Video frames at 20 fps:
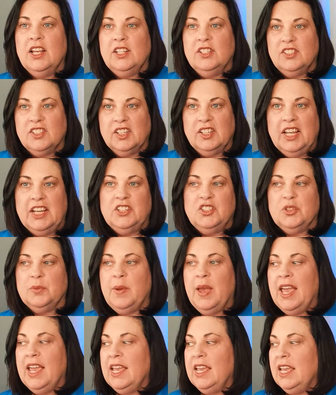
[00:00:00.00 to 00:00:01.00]
Select your
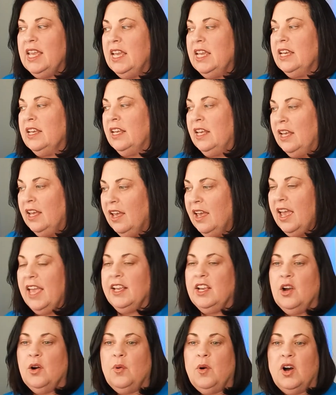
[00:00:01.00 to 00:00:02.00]
payee
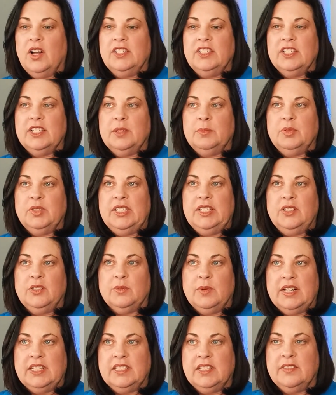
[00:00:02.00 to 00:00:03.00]
and go on to complete the
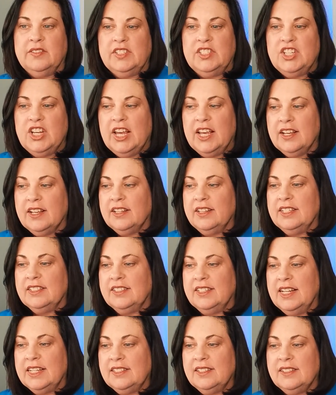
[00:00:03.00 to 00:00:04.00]
rest of the check
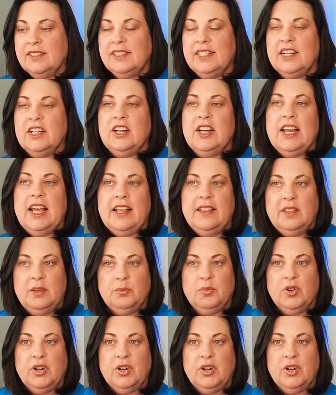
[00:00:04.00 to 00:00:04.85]
that's necessary and then